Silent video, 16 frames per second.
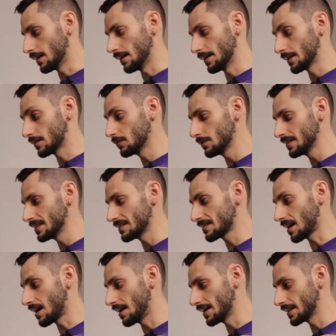including these
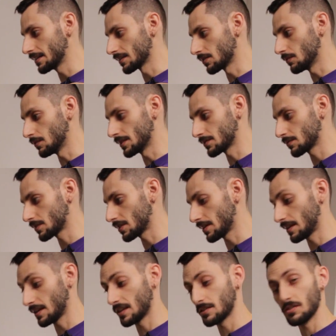tiny little ones, which I
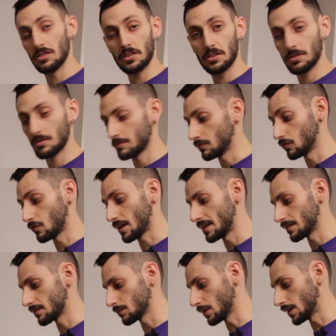think look
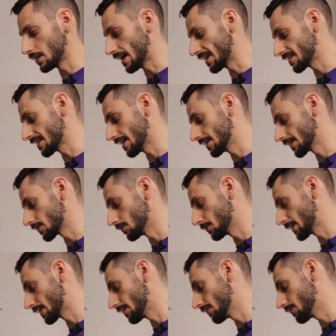great as well. Adds that little
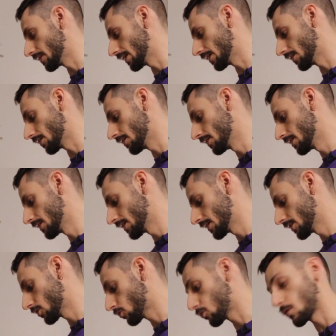bit of
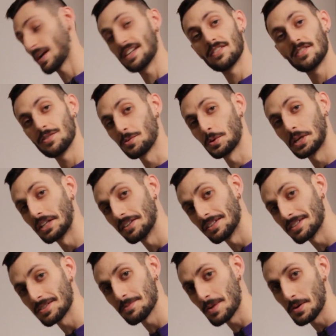crazy
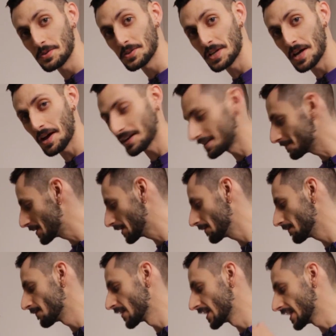realism I was talking about.